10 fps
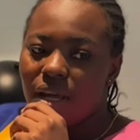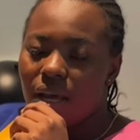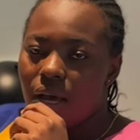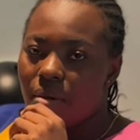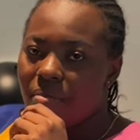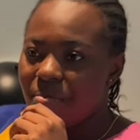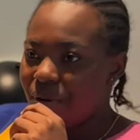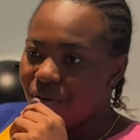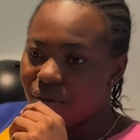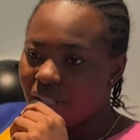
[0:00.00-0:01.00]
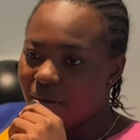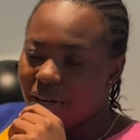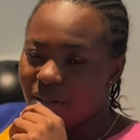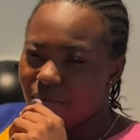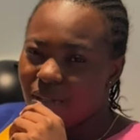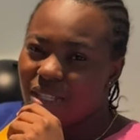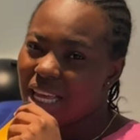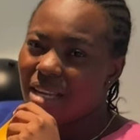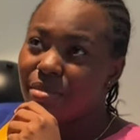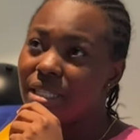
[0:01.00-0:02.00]
um, Beirut, Lebanon because I
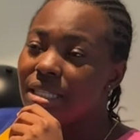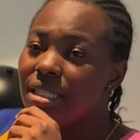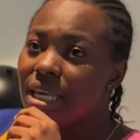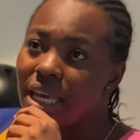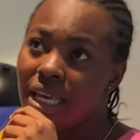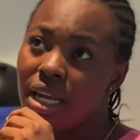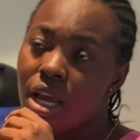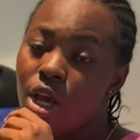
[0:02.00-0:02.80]
had been seeing